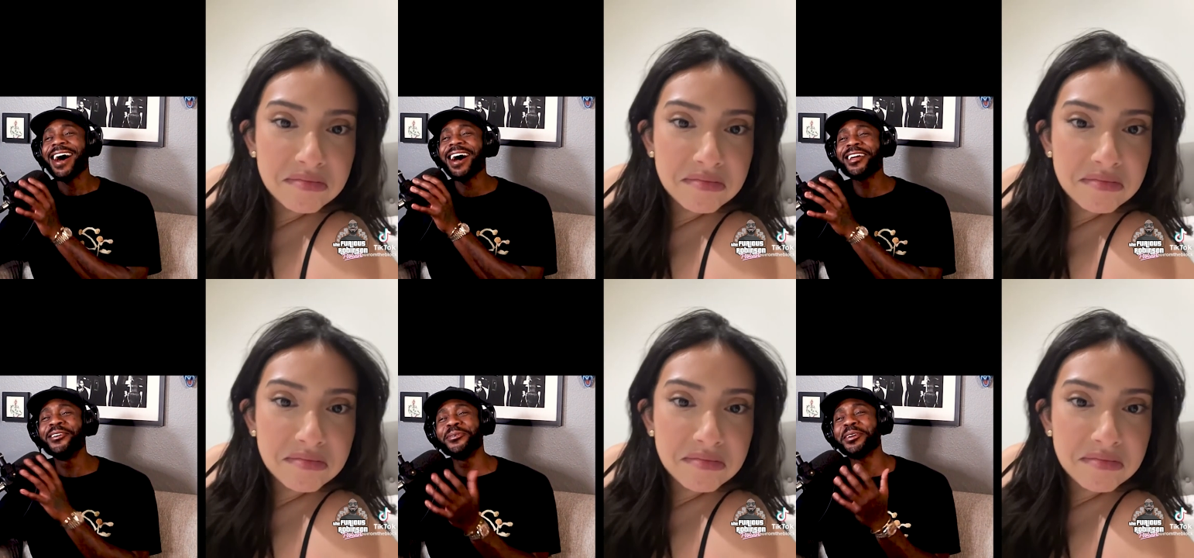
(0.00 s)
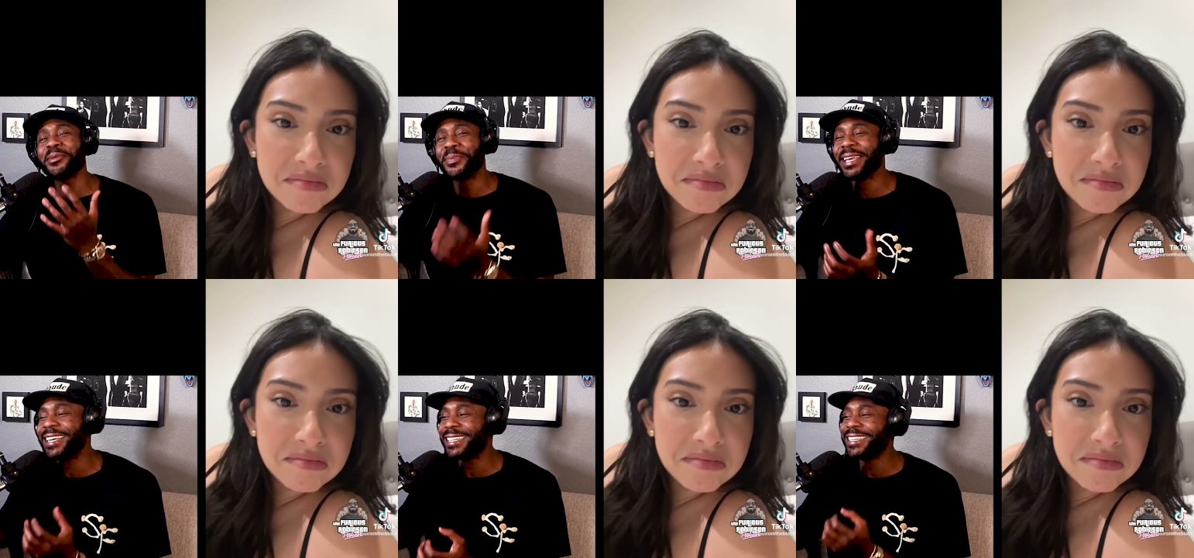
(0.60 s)
Speaker 1: I don't want to
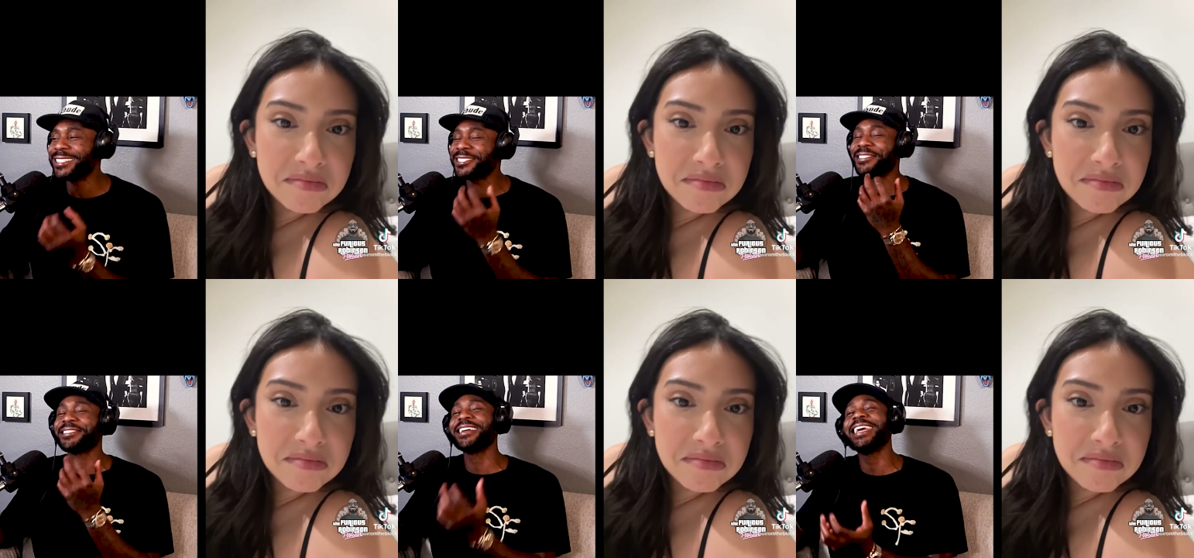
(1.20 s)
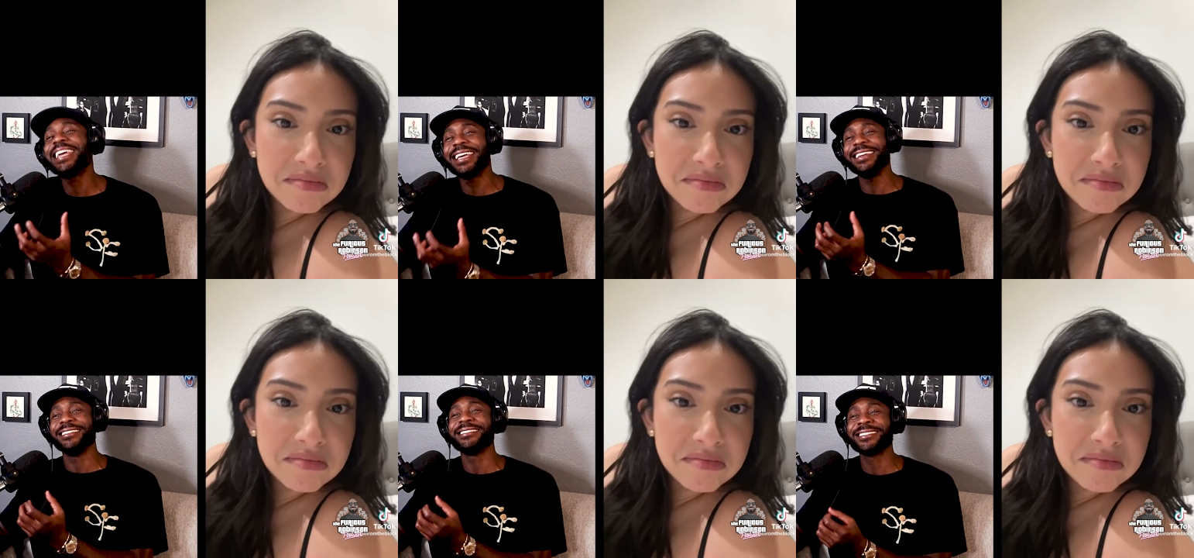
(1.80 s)
be in these
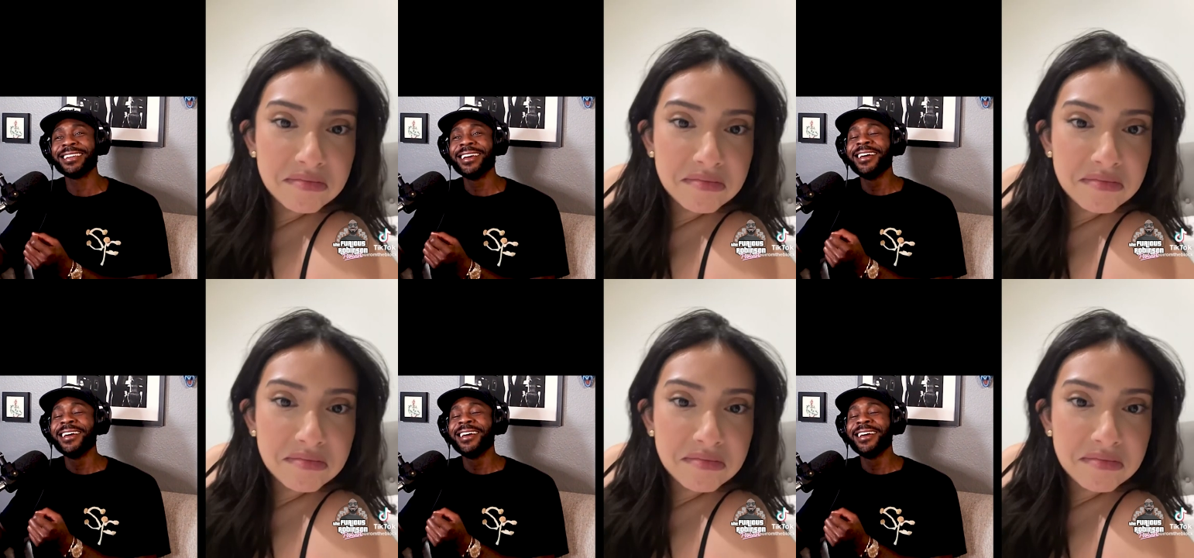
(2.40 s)
streets.